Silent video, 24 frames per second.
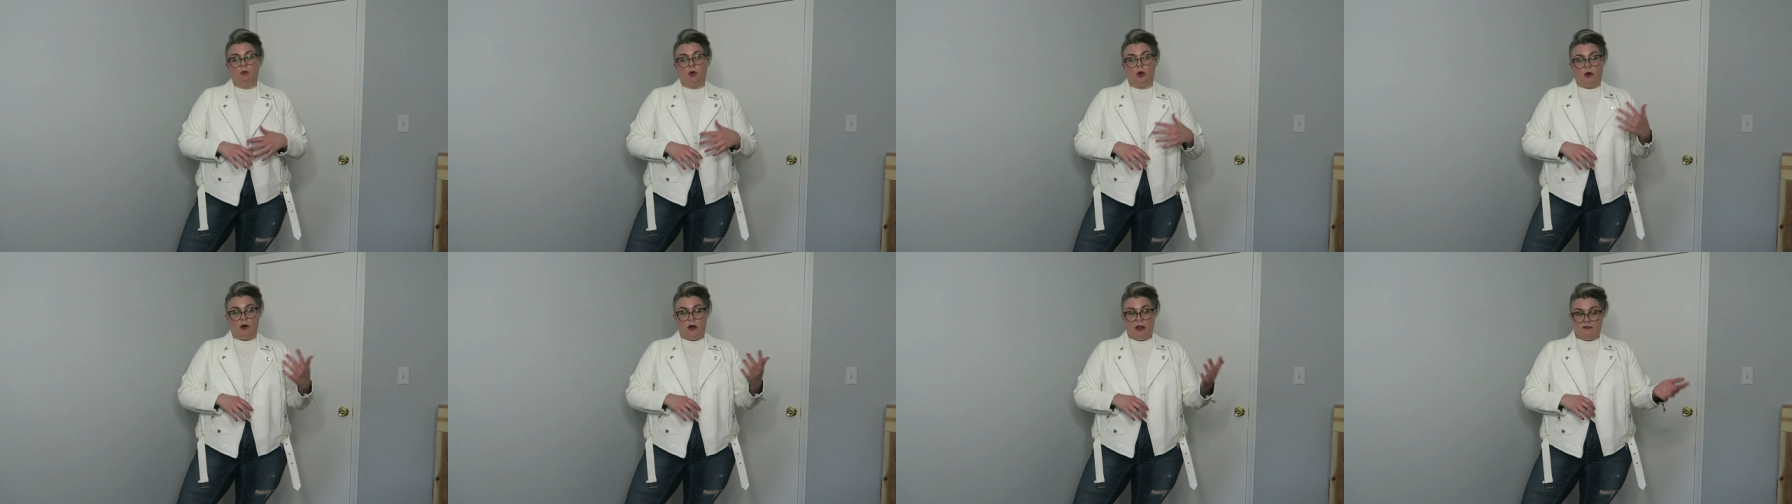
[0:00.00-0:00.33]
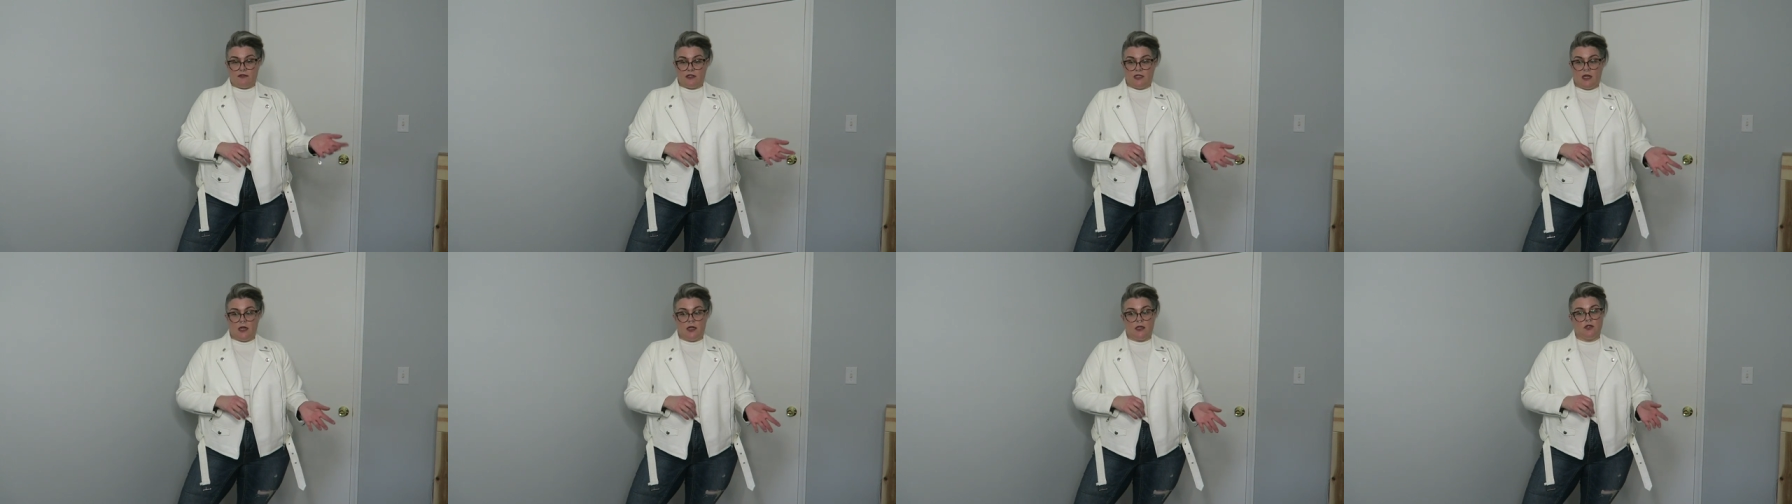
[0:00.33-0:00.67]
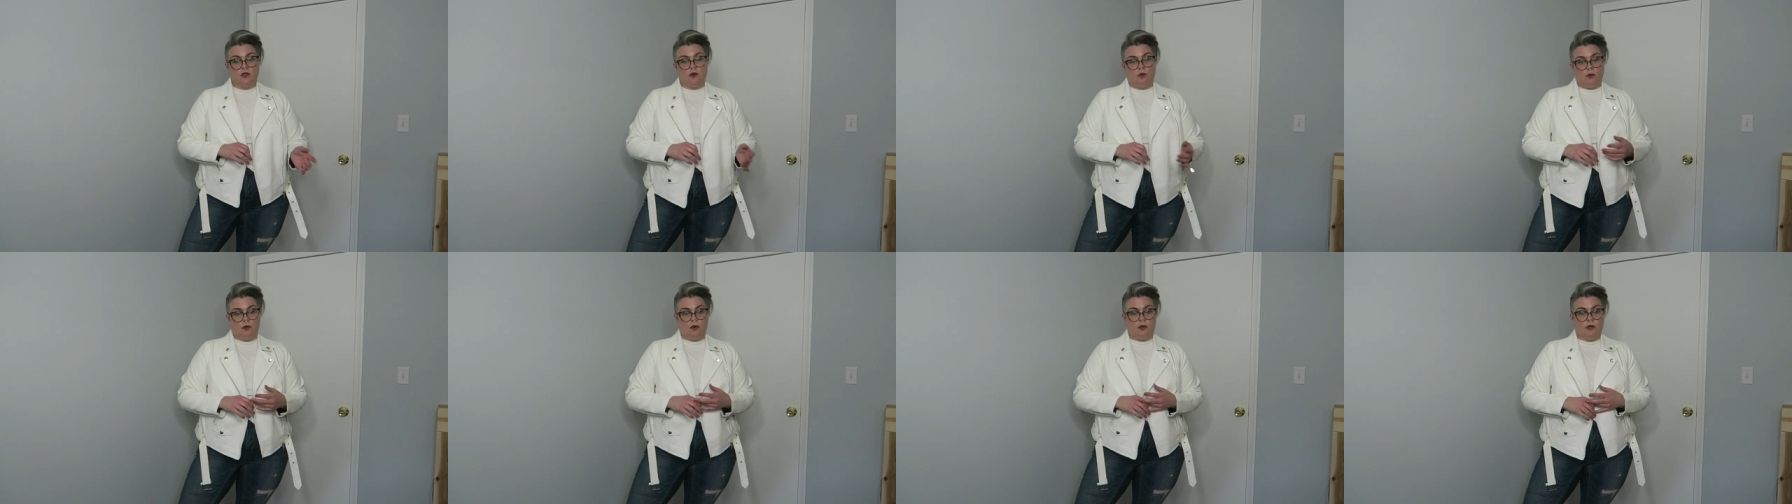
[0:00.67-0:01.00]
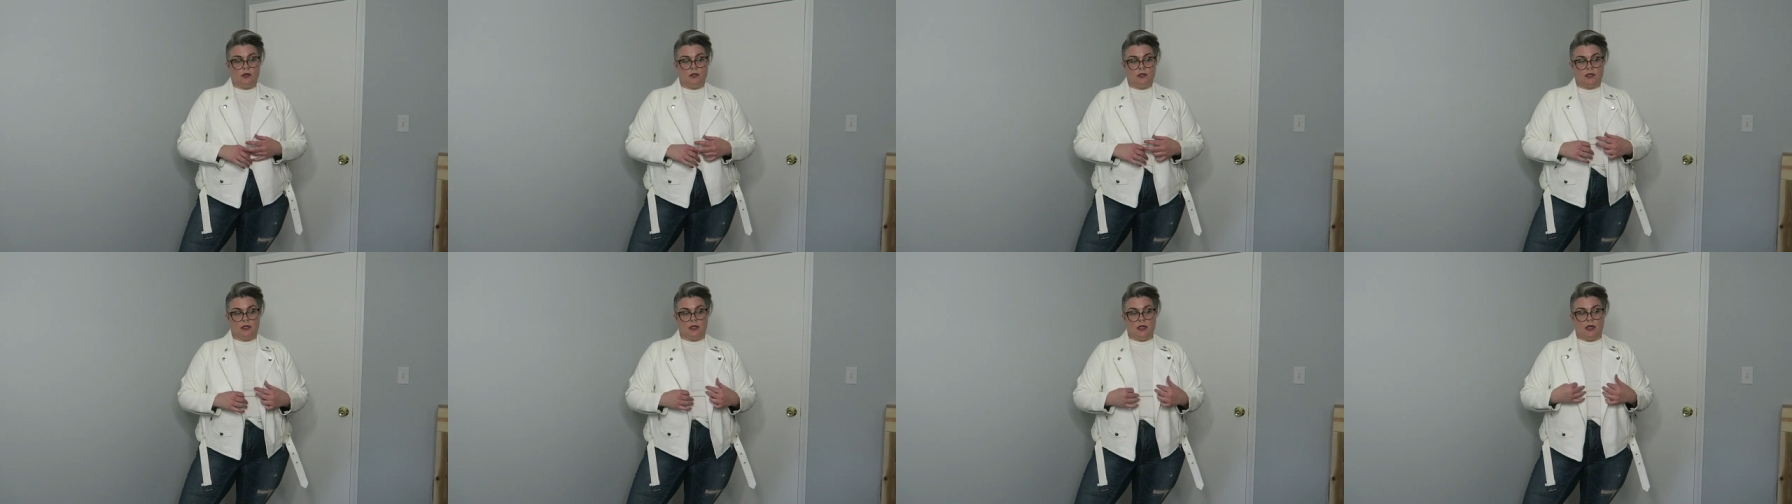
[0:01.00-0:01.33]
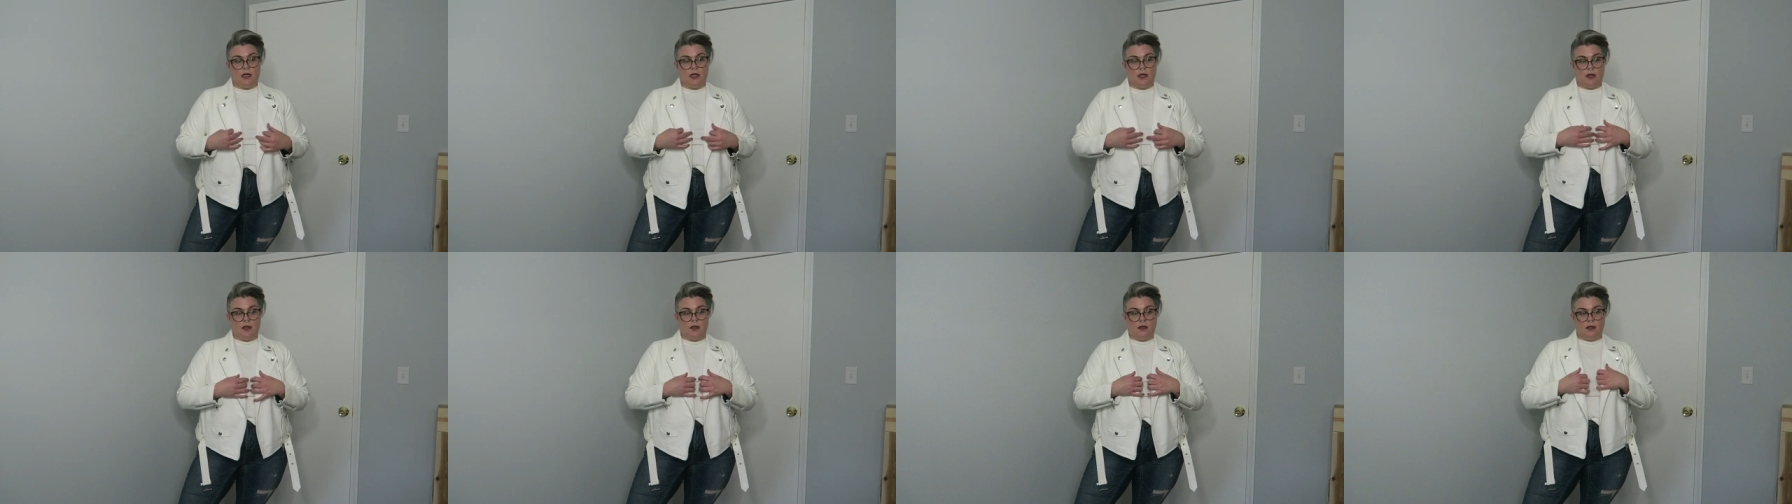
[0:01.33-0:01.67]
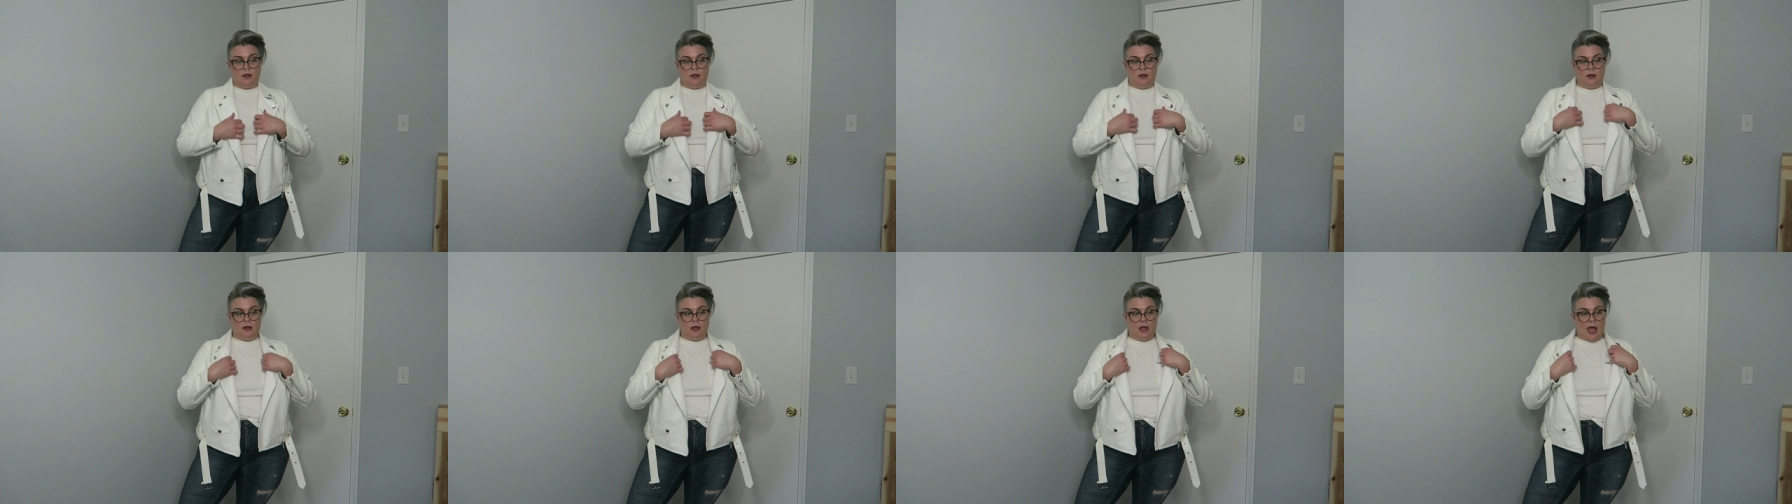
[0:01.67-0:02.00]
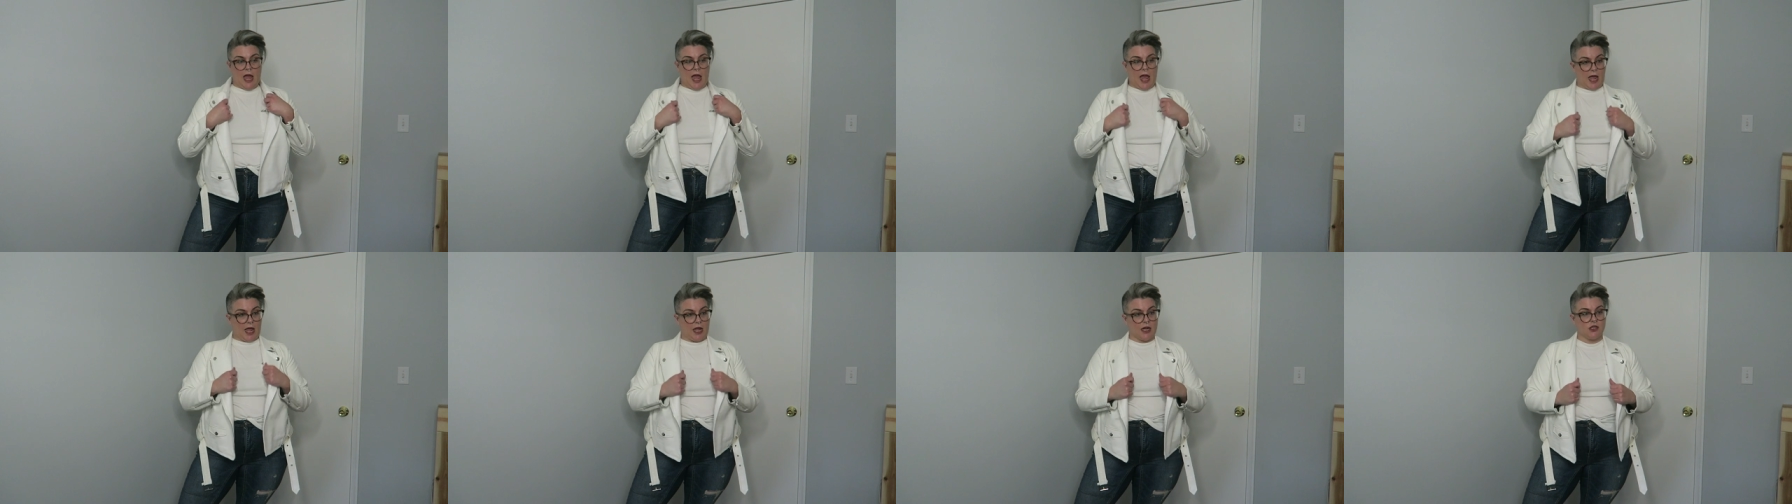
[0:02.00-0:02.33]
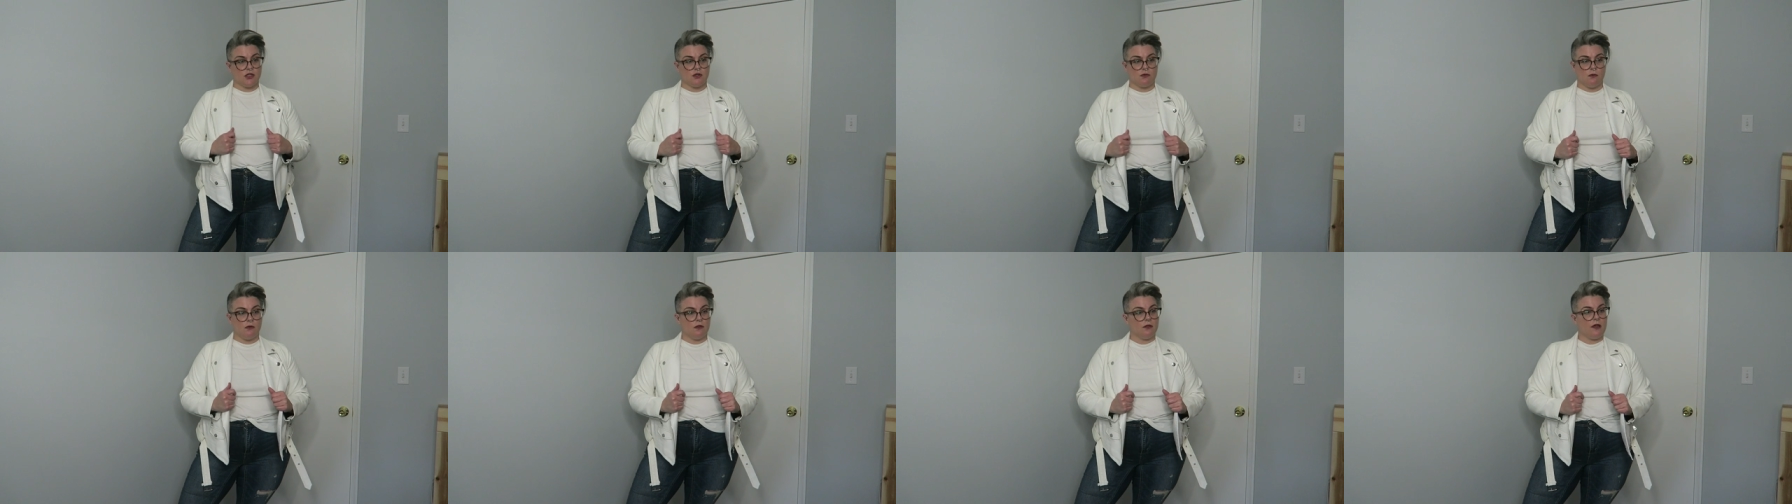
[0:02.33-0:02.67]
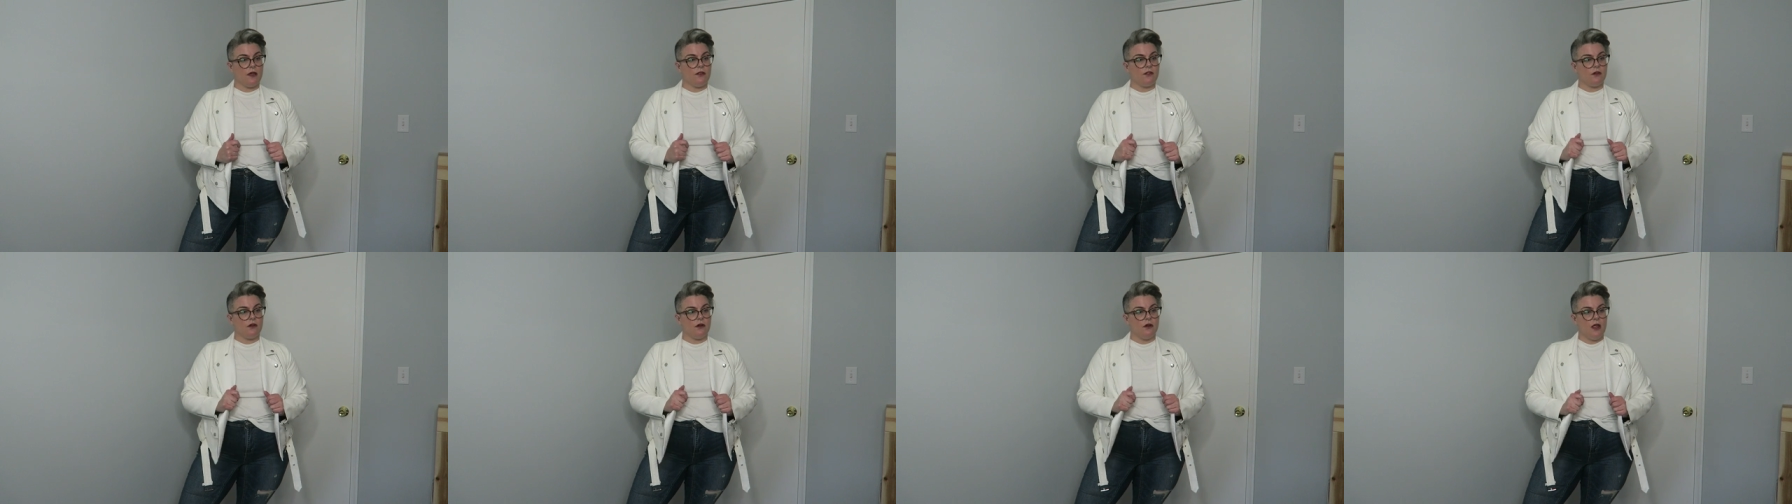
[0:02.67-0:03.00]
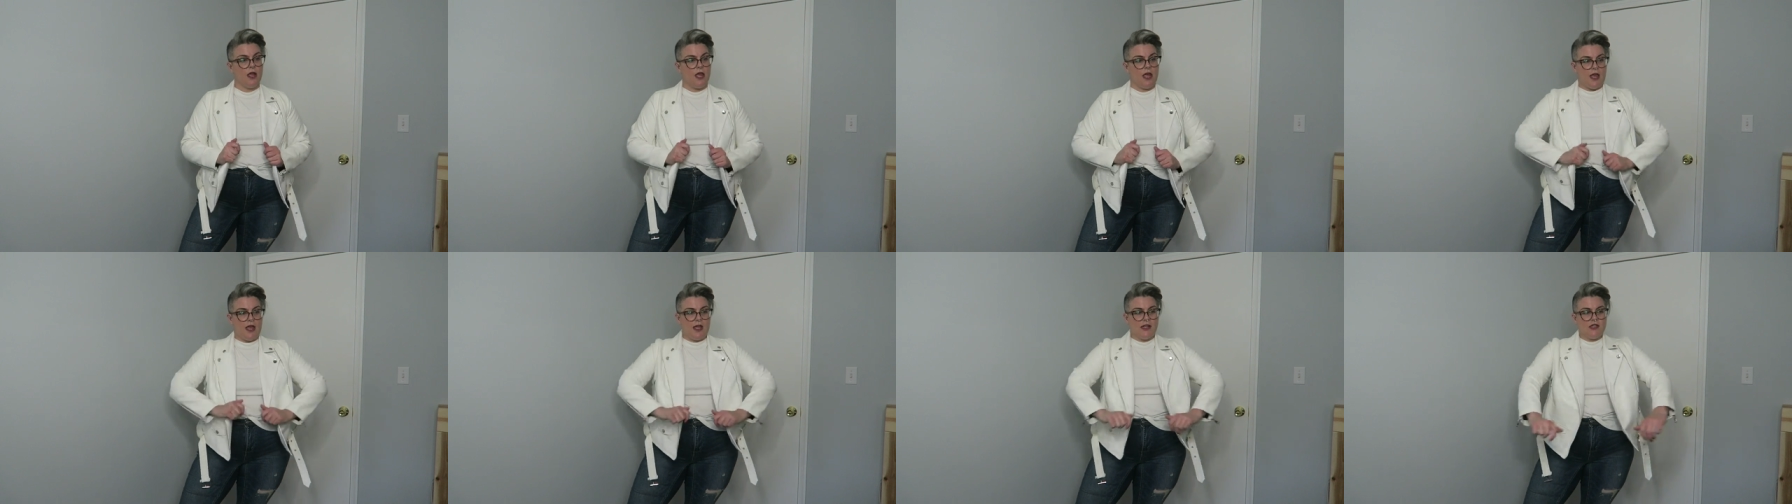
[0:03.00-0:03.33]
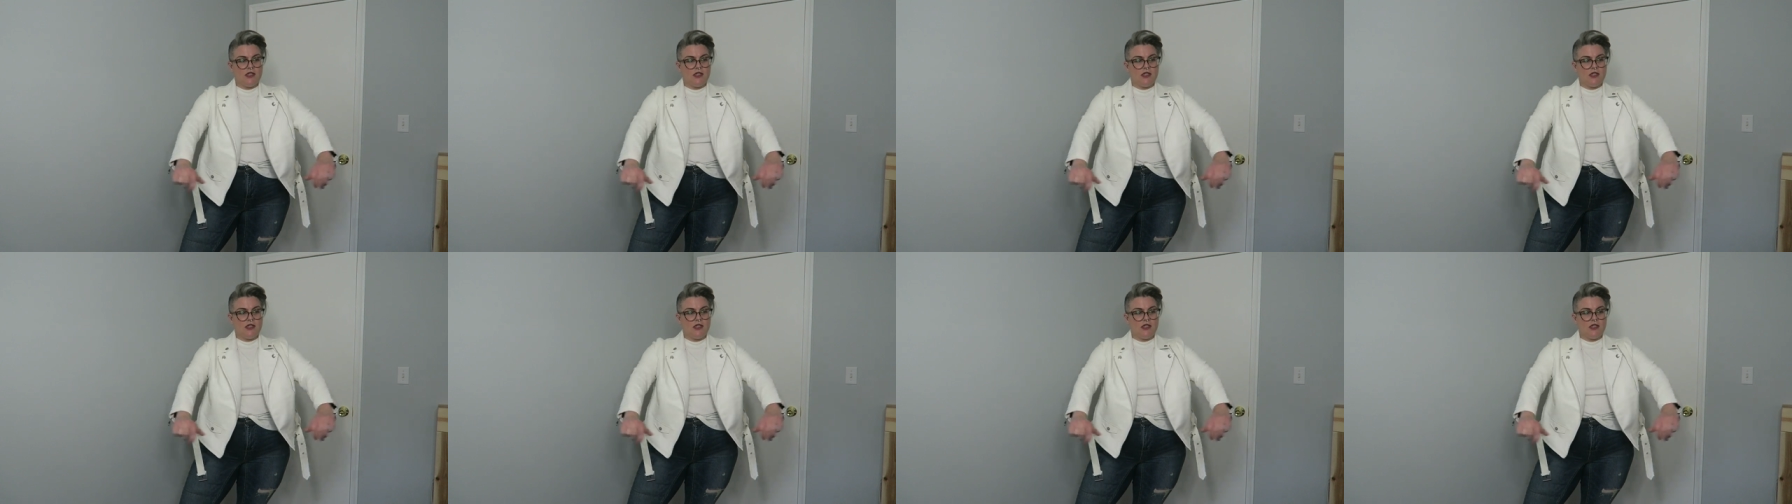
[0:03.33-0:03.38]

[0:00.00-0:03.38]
more gravitated towards like actual leather.